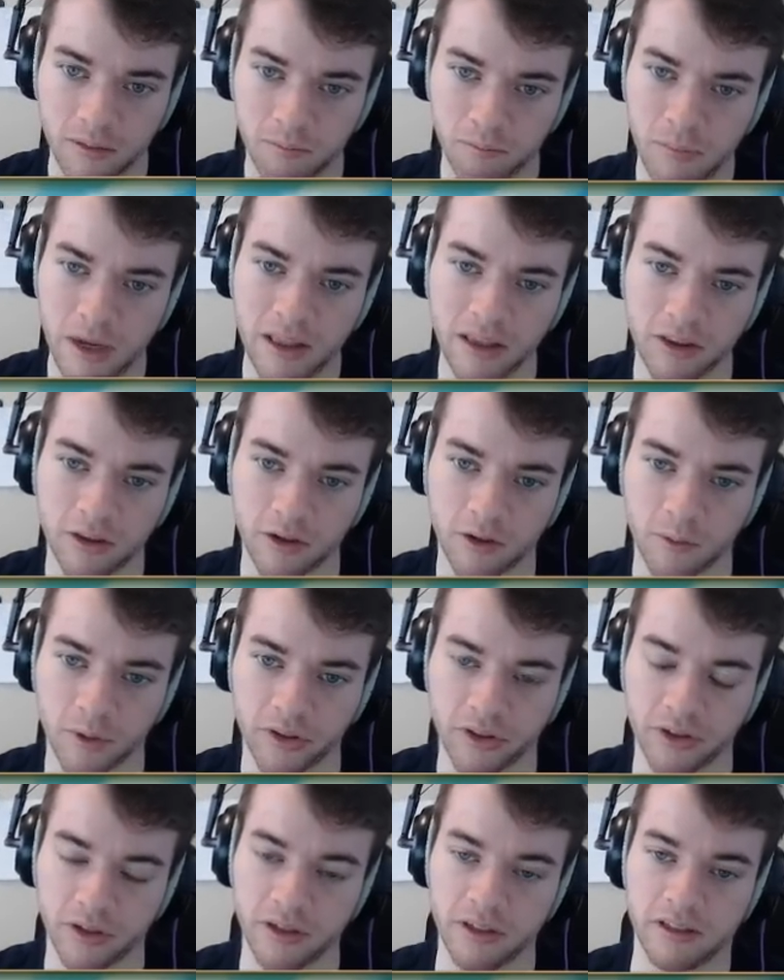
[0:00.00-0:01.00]
Mainly
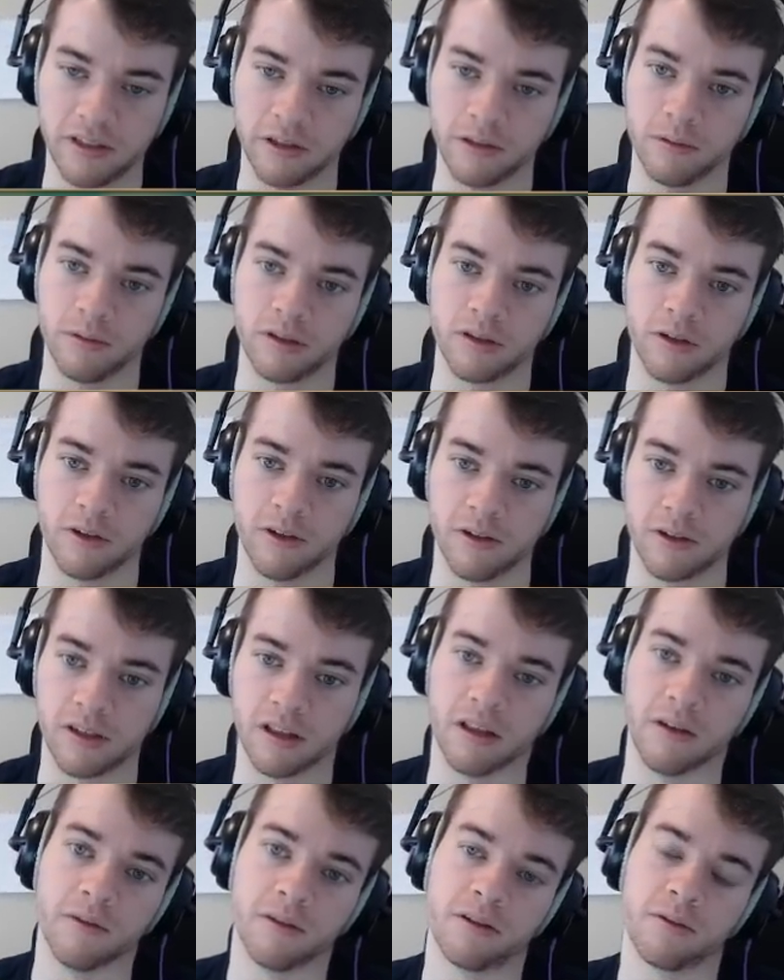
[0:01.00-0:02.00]
31, 32 with Tauros at
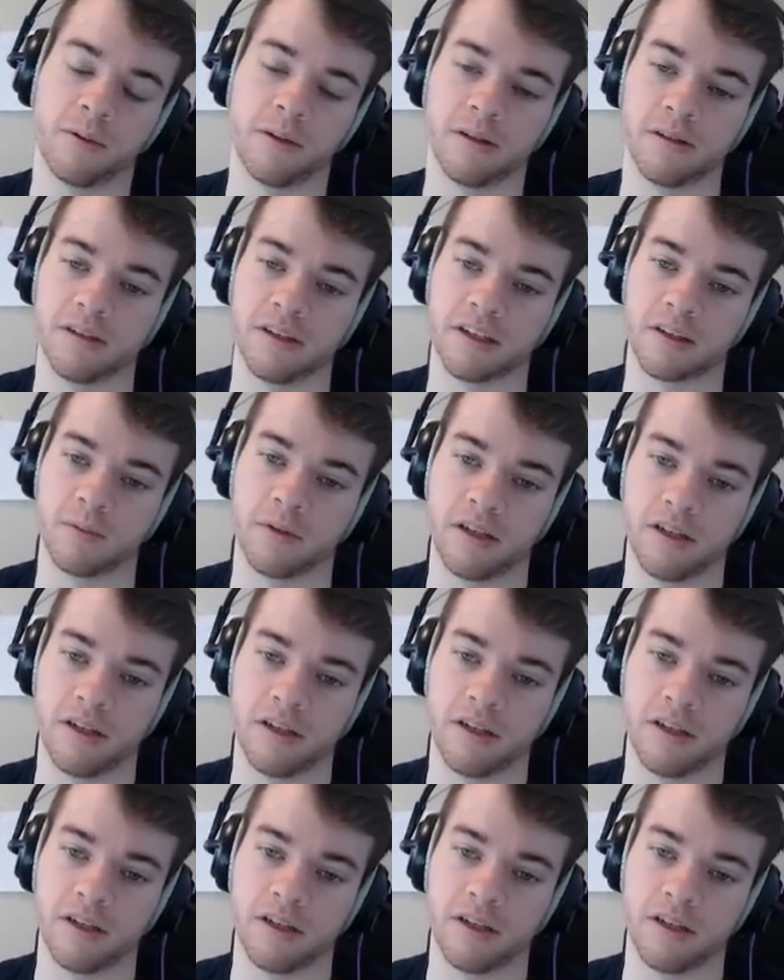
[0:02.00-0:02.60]
level 26, but